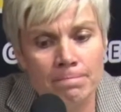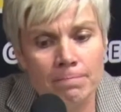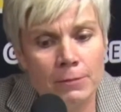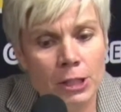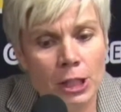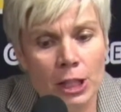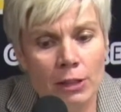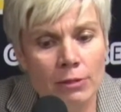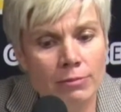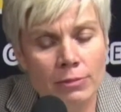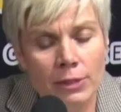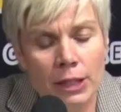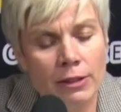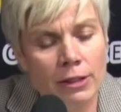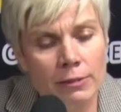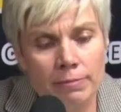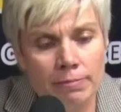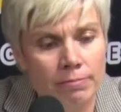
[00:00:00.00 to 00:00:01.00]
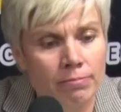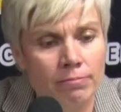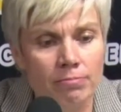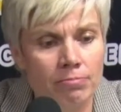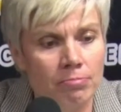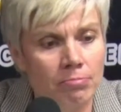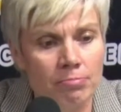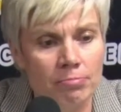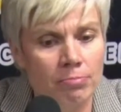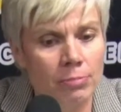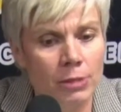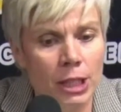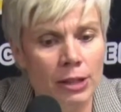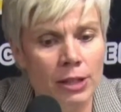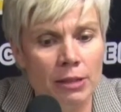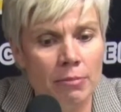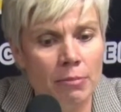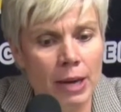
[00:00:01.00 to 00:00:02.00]

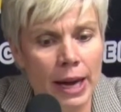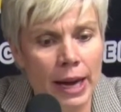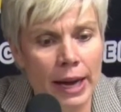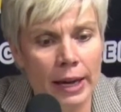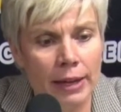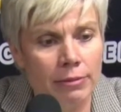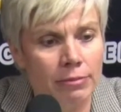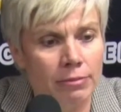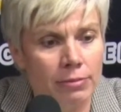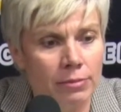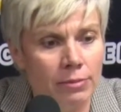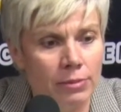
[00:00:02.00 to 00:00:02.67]
nothing bad